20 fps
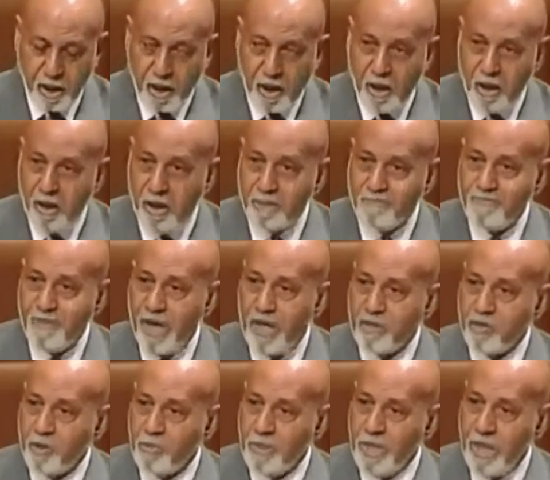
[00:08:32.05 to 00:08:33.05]

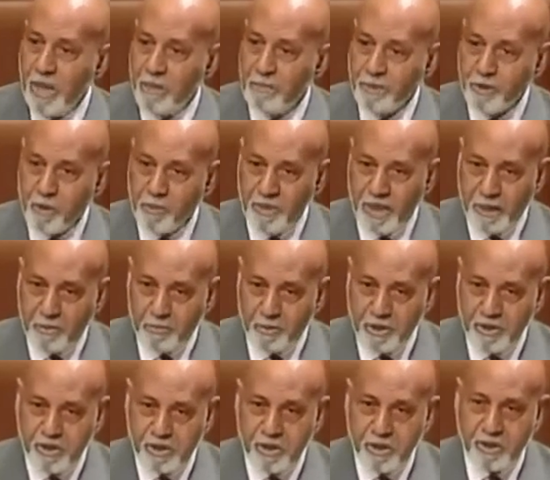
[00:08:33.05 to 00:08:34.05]
to be able to make
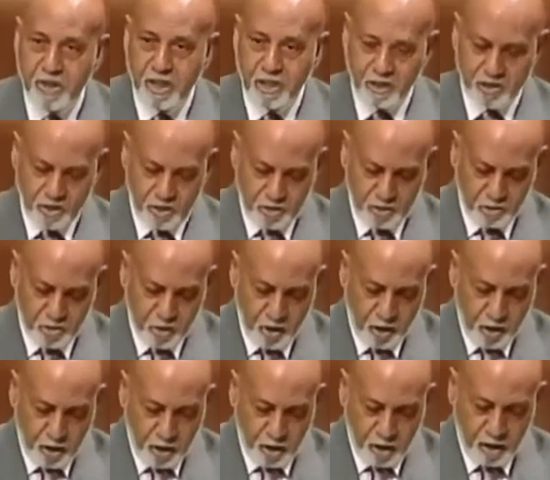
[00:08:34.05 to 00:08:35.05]
presentations
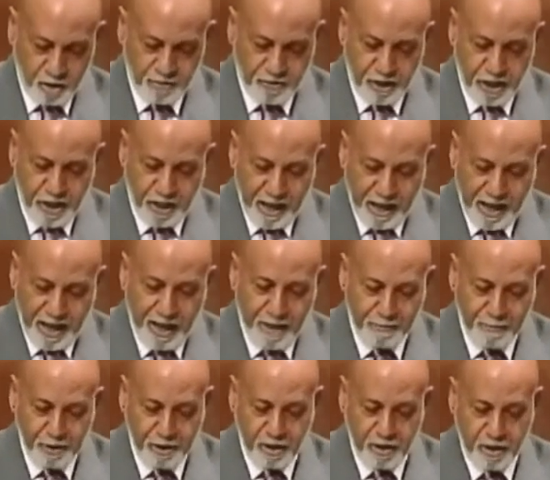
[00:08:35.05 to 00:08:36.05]
that I
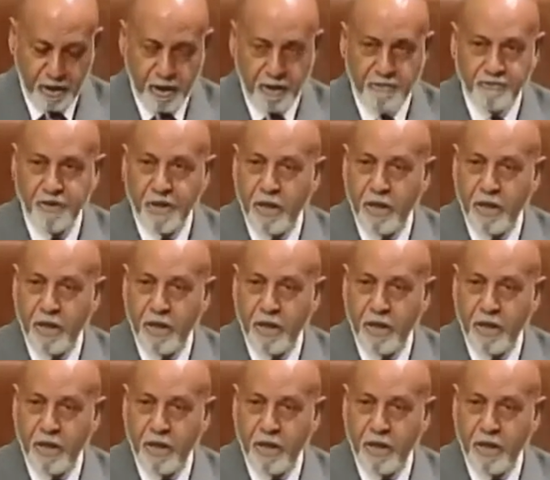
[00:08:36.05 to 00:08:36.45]
believe,